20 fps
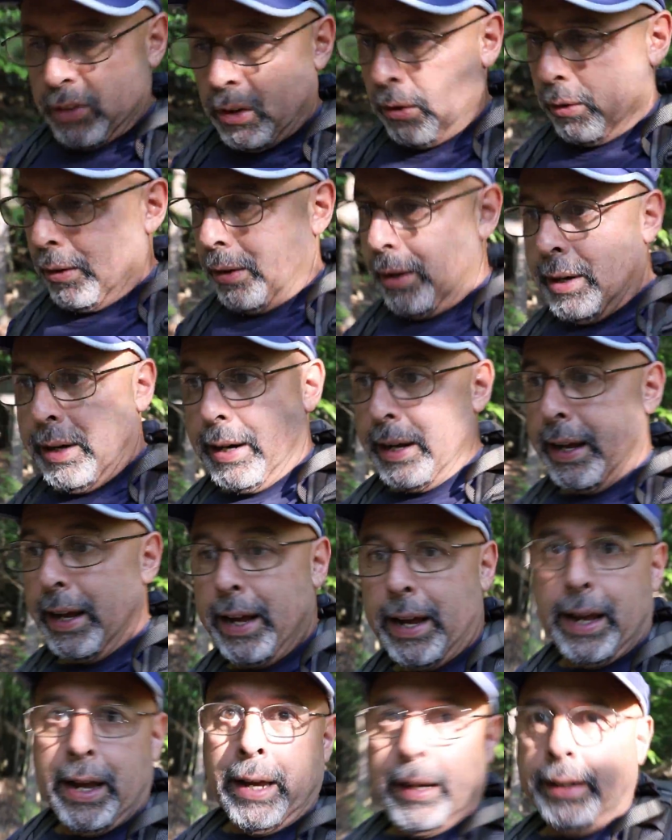or
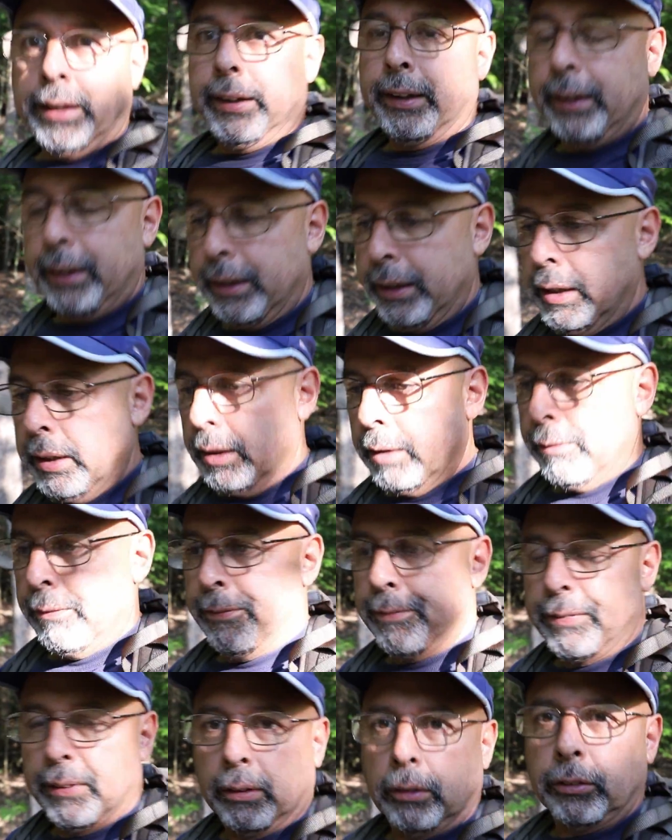any
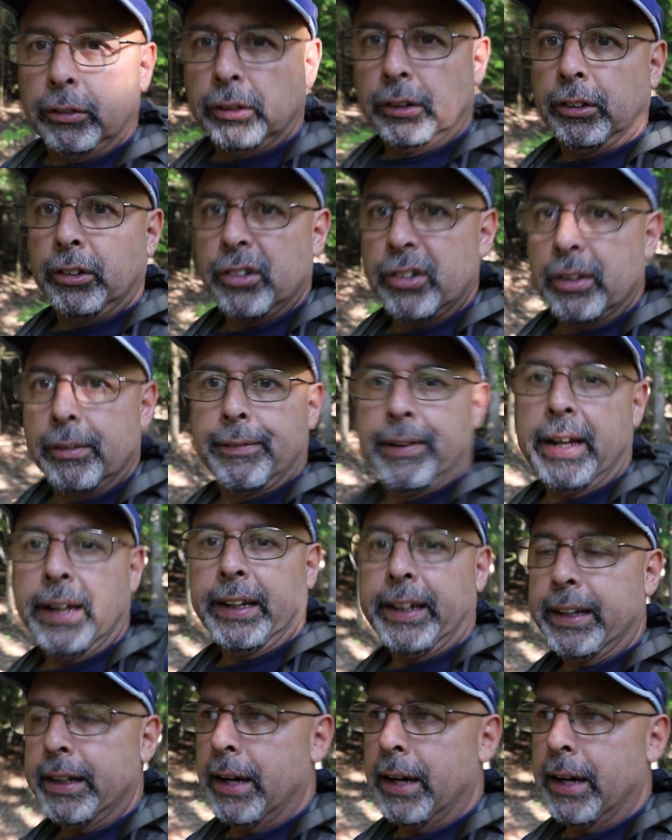filters of any